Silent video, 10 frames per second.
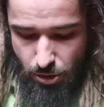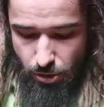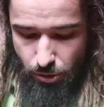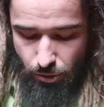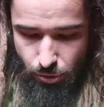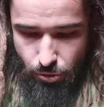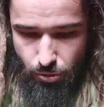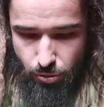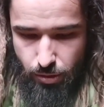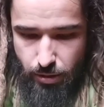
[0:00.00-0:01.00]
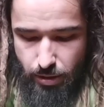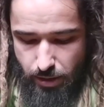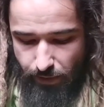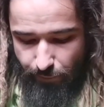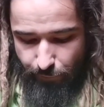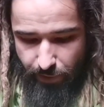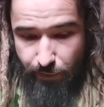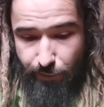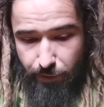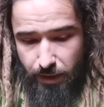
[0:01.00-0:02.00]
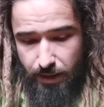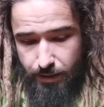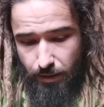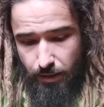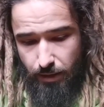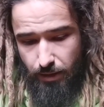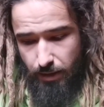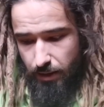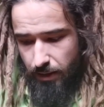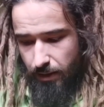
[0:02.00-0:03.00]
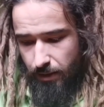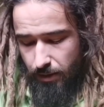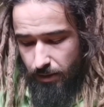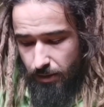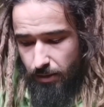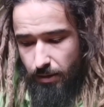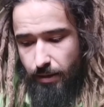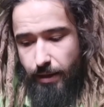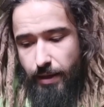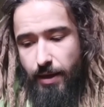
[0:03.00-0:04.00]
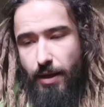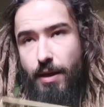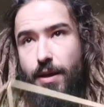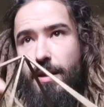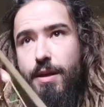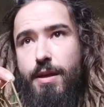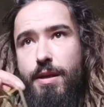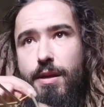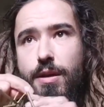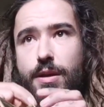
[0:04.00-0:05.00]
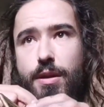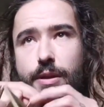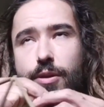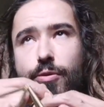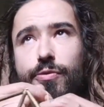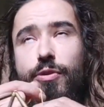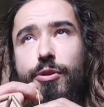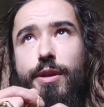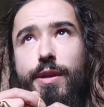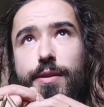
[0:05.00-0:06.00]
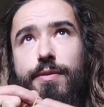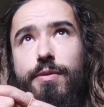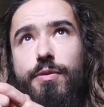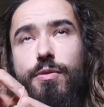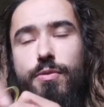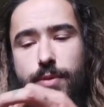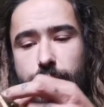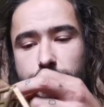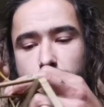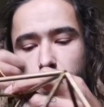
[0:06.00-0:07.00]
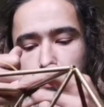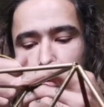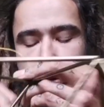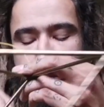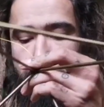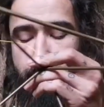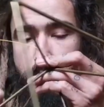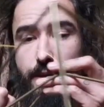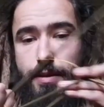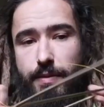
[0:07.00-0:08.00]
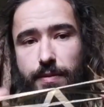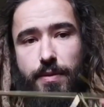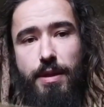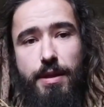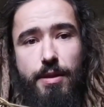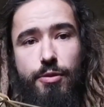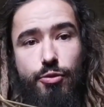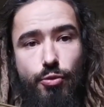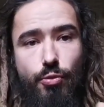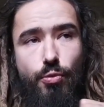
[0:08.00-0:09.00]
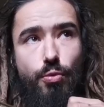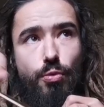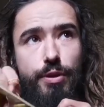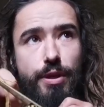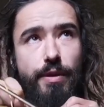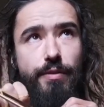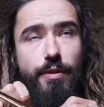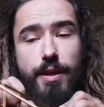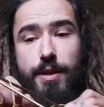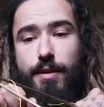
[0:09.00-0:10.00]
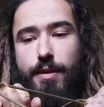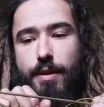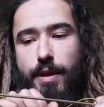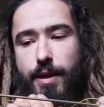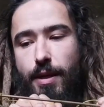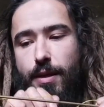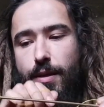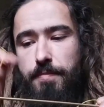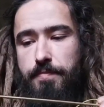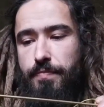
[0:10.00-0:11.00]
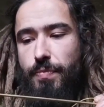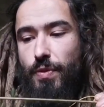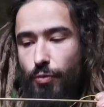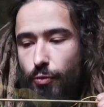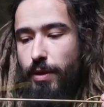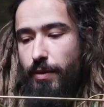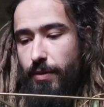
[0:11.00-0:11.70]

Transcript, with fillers: five dozen and nine no sorry that's twice the number it's two dozen and nine two dozen and nine fingers